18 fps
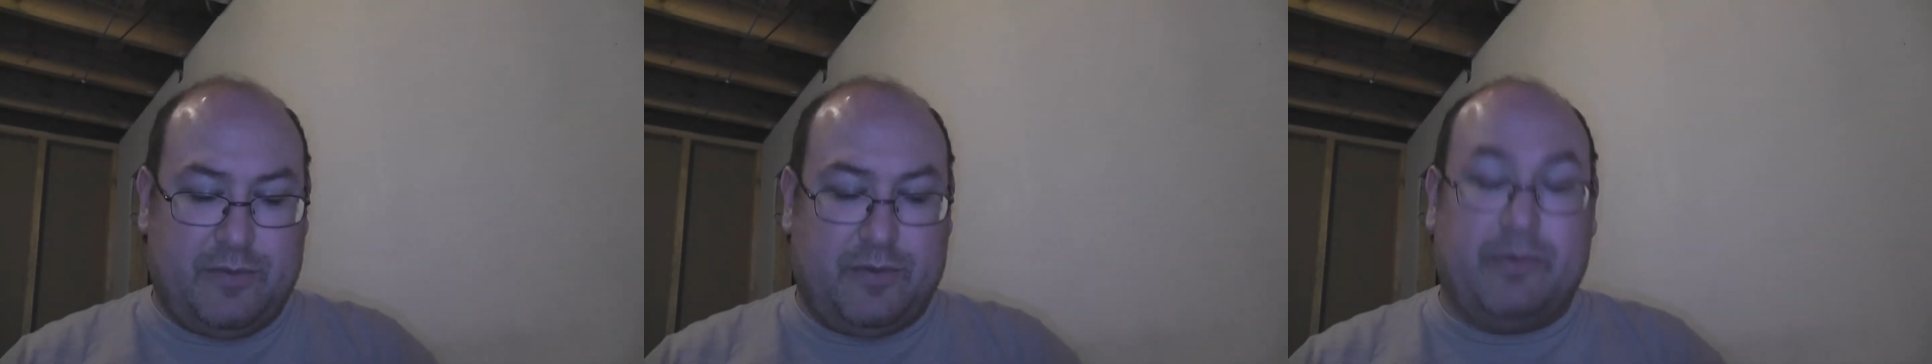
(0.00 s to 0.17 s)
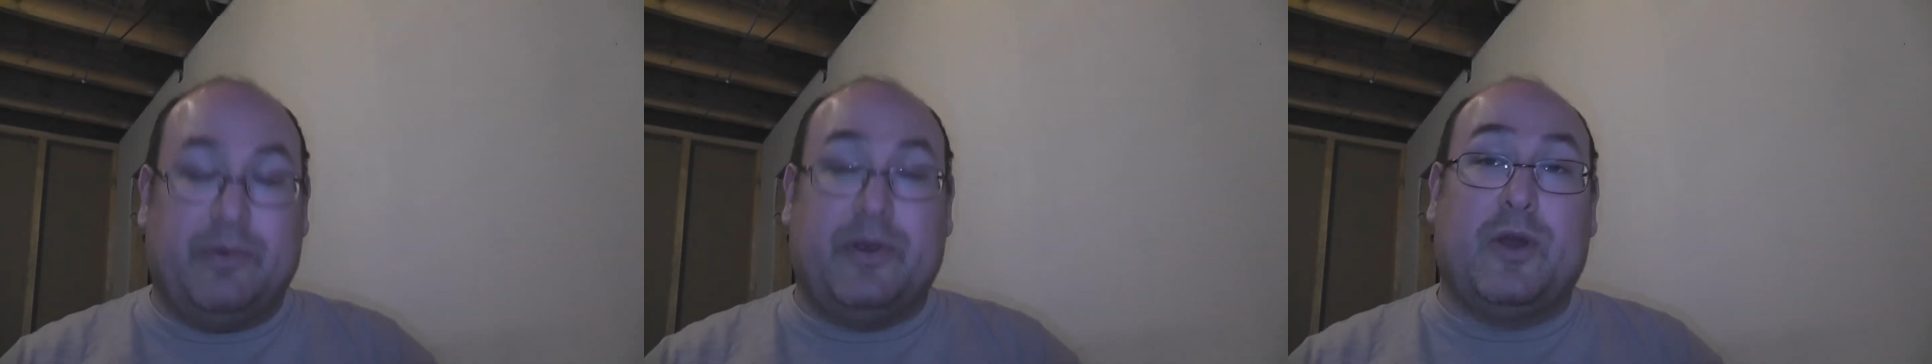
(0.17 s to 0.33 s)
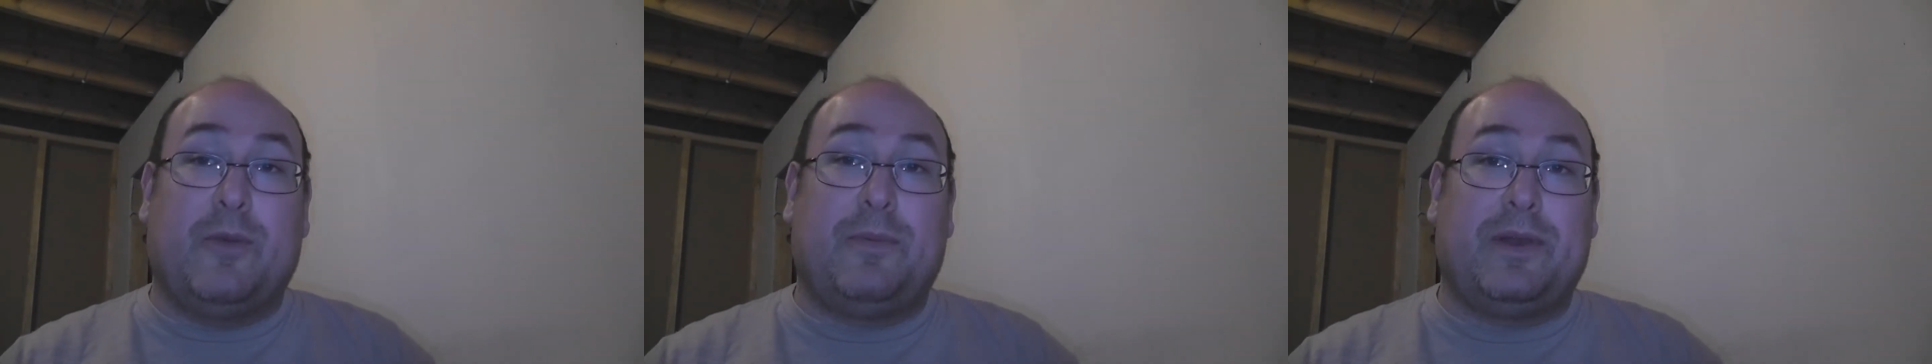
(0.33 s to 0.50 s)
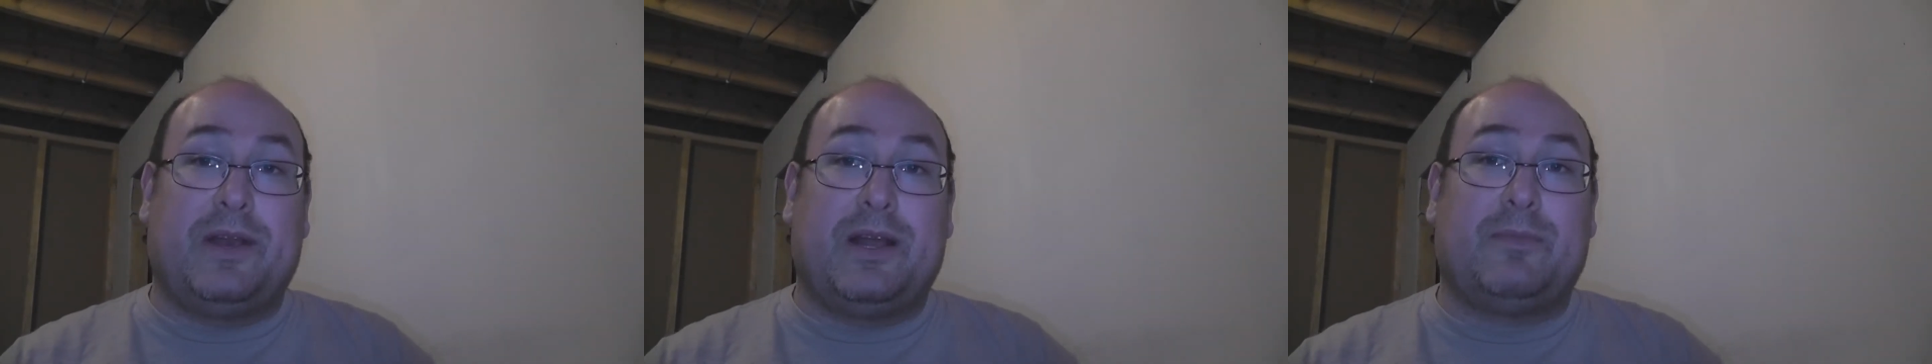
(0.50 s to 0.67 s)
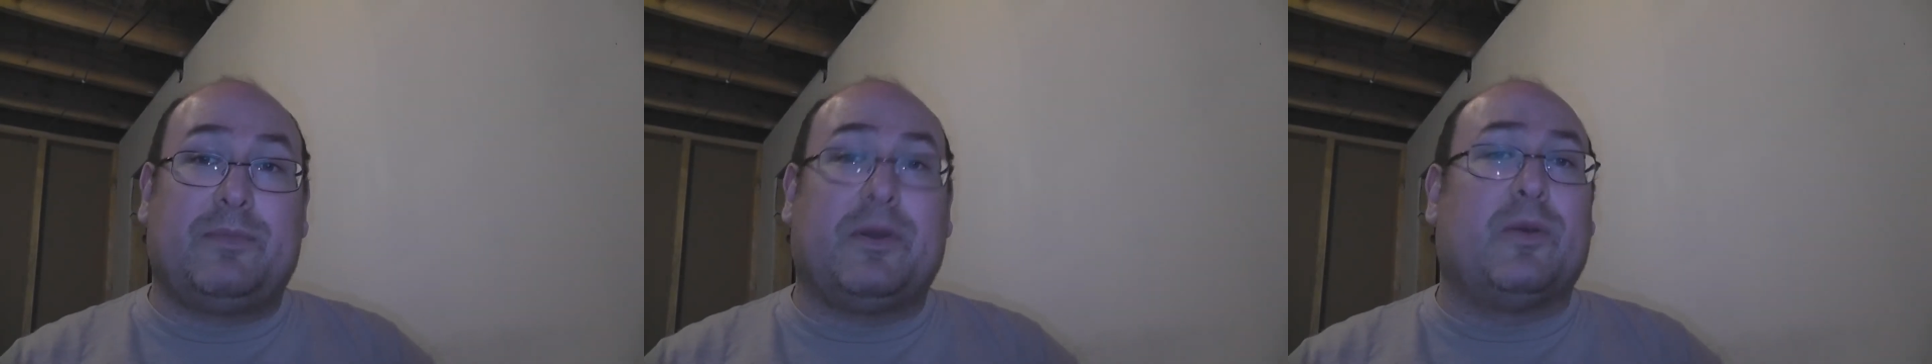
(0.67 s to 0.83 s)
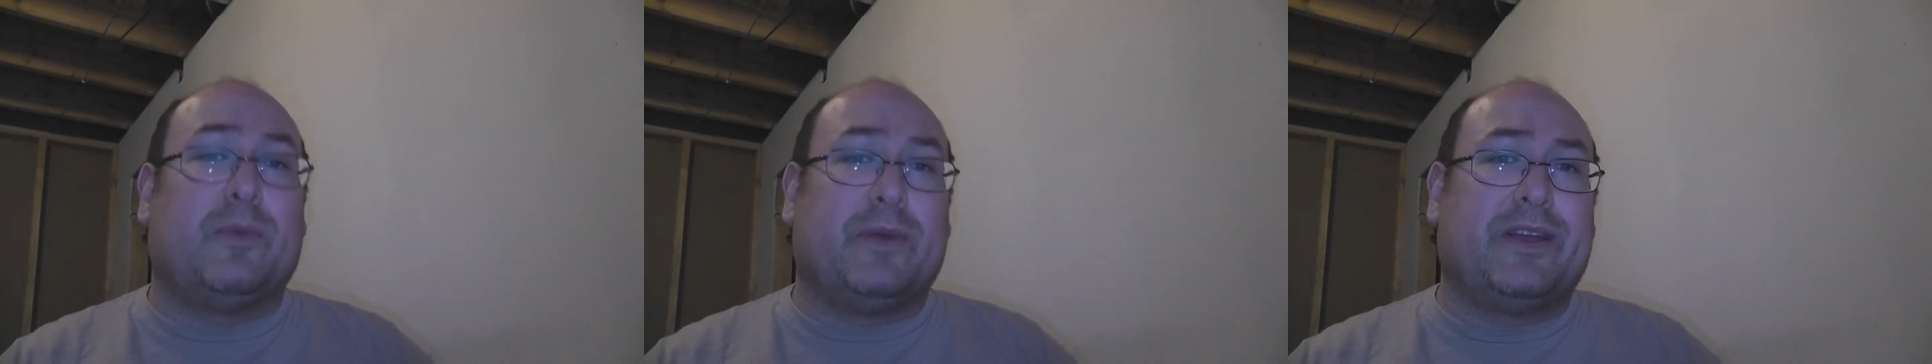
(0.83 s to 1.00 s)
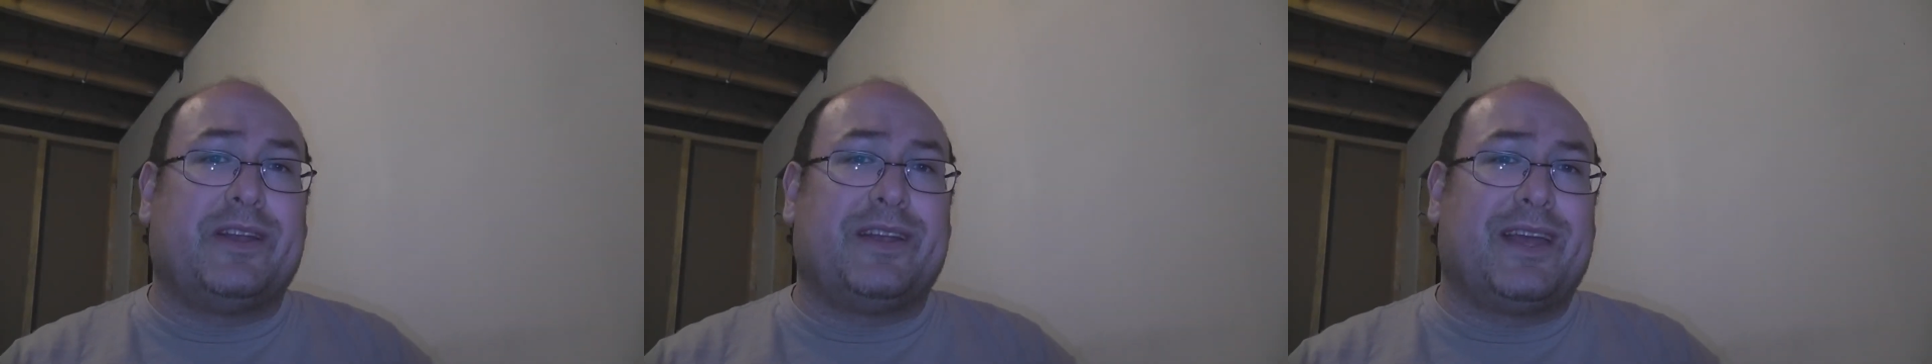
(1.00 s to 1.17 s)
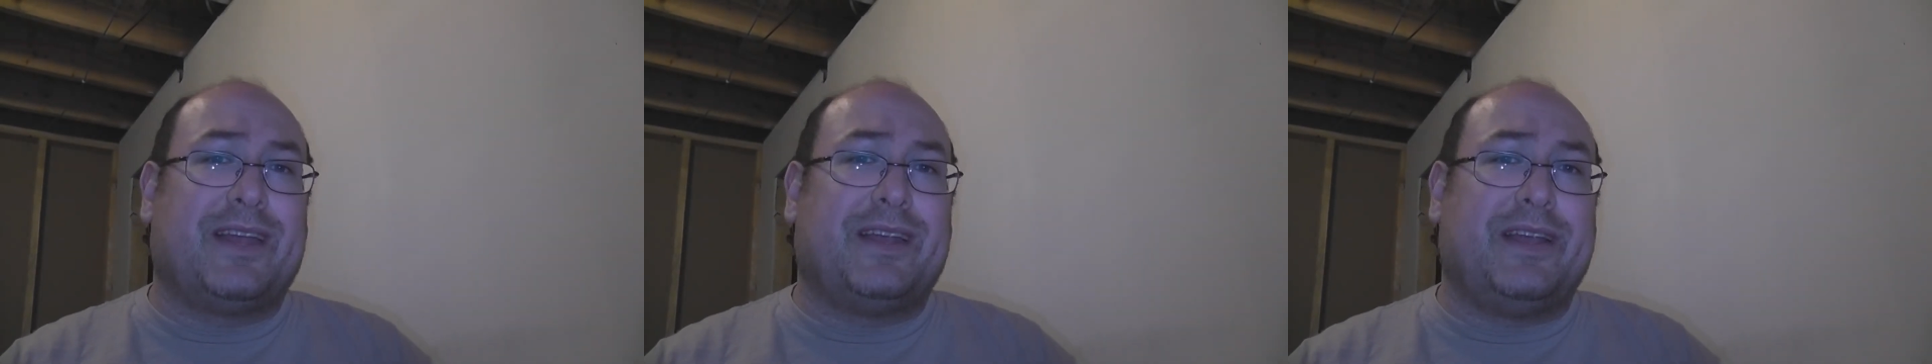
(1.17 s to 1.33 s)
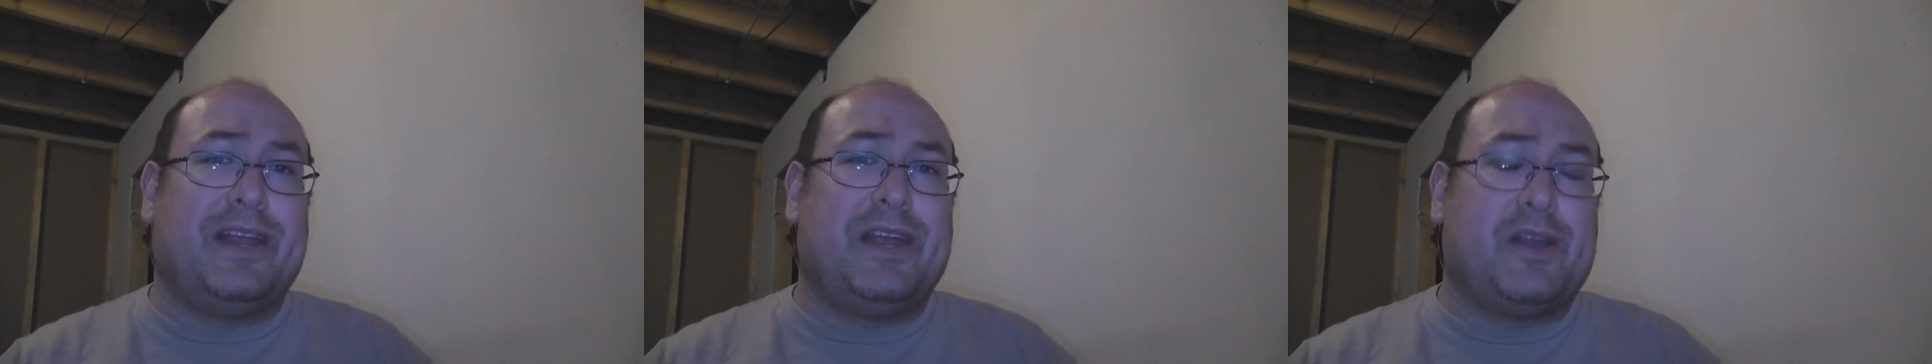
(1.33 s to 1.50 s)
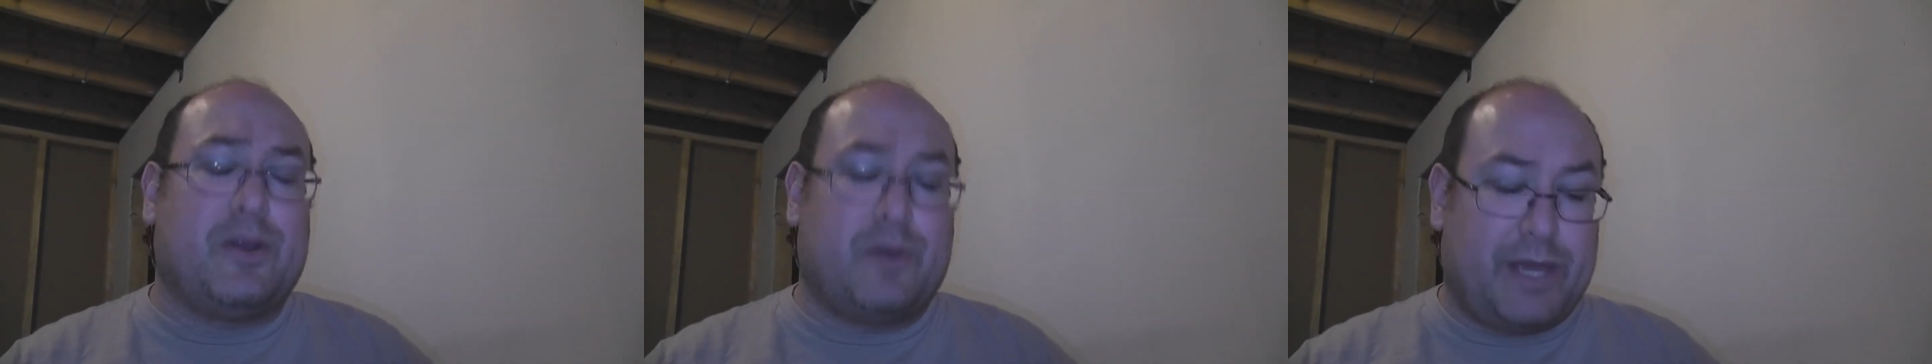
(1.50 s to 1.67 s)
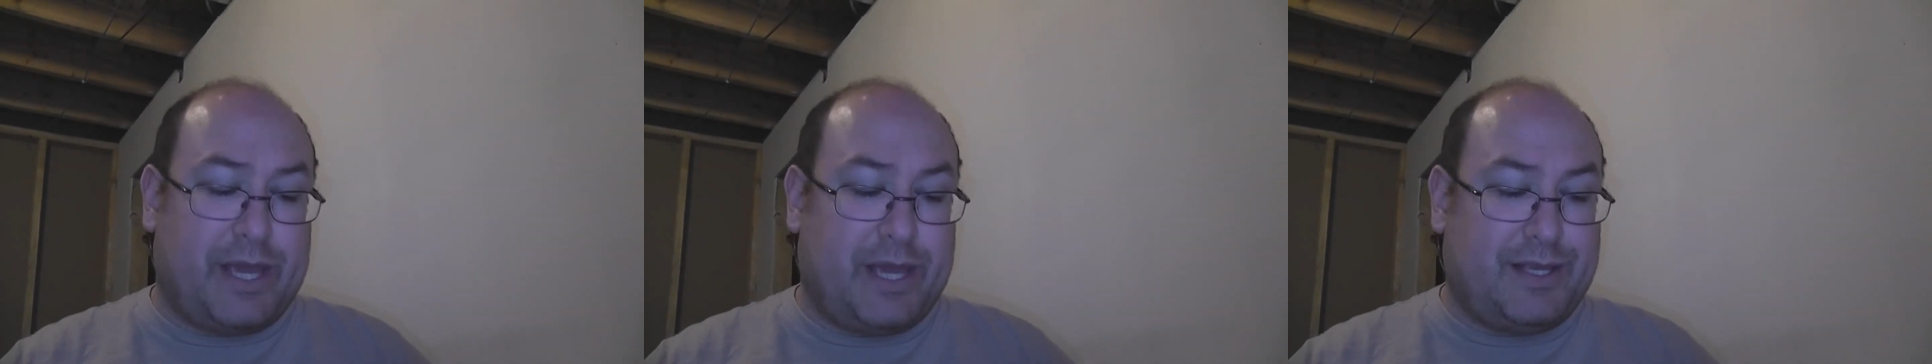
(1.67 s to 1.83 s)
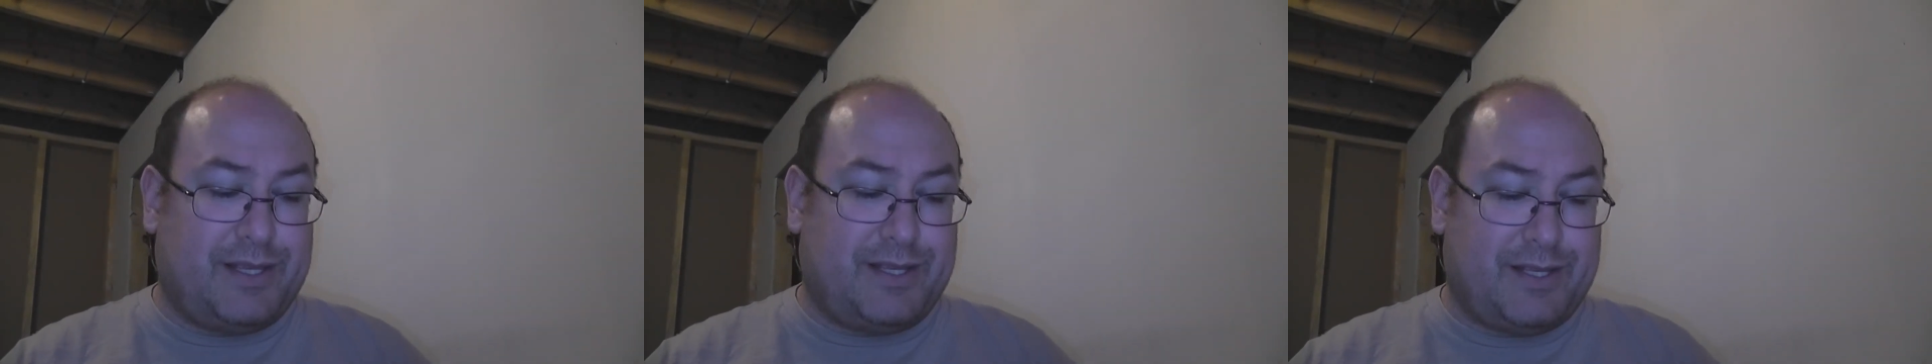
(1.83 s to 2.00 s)
When we open up, are we going to get an eco
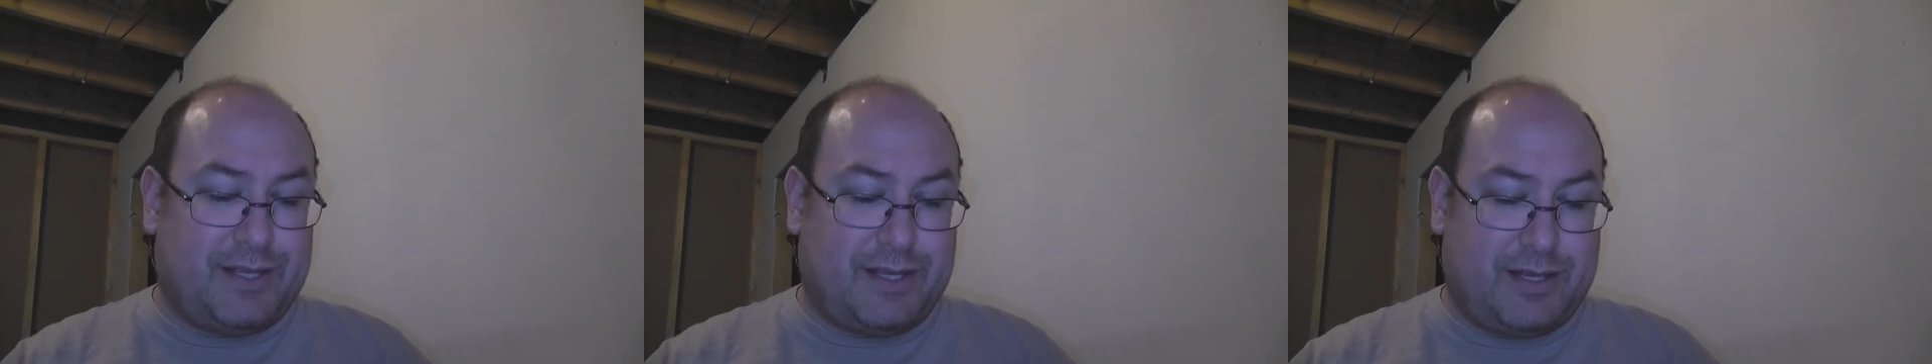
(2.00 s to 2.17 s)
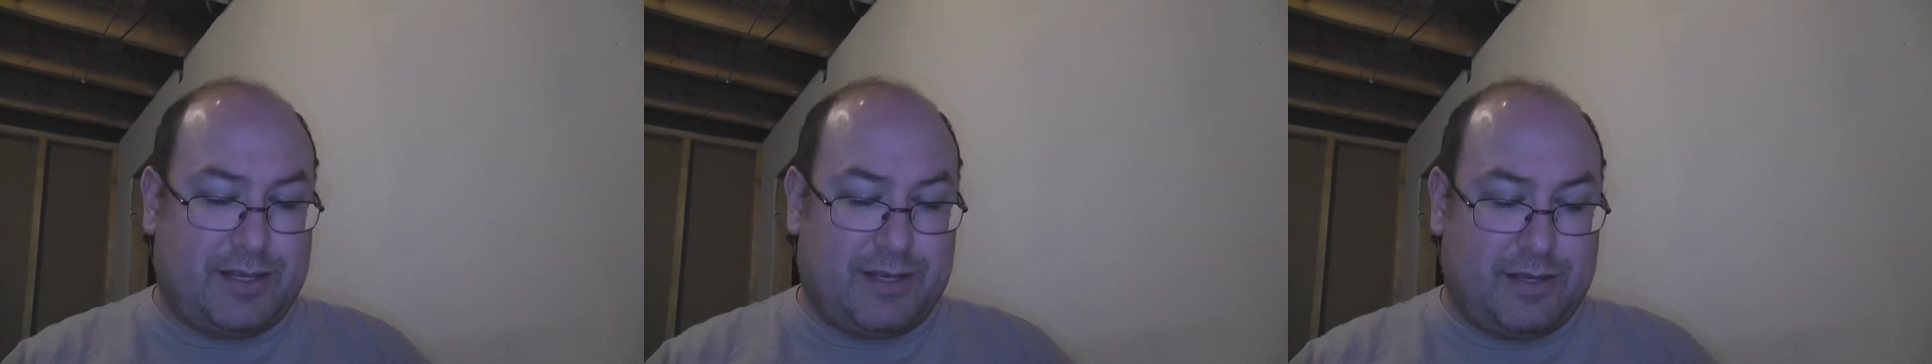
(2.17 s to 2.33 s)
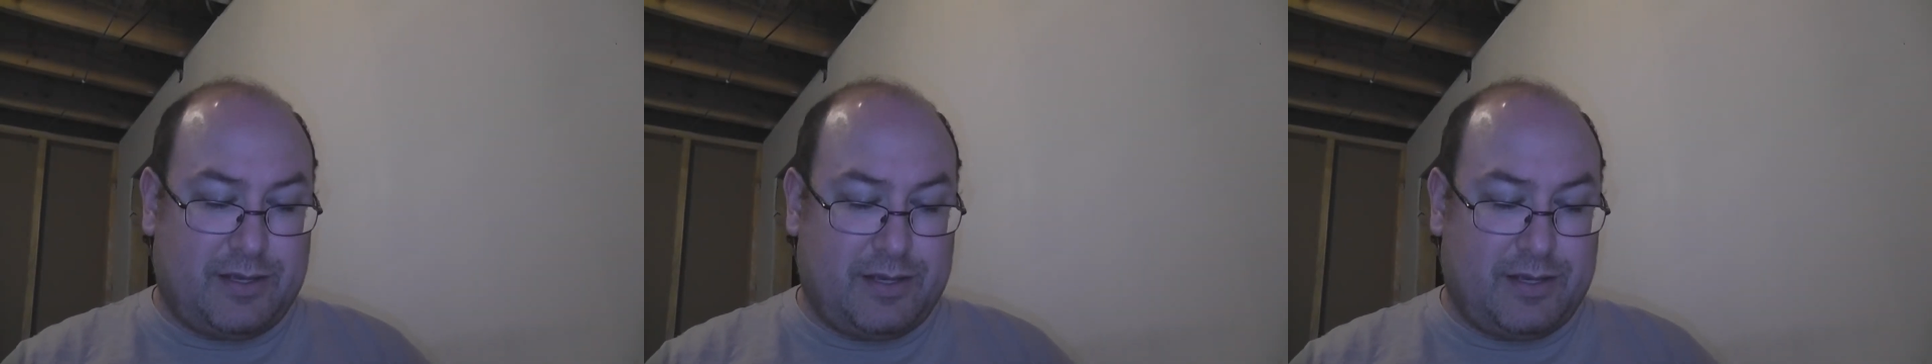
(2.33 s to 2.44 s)
case?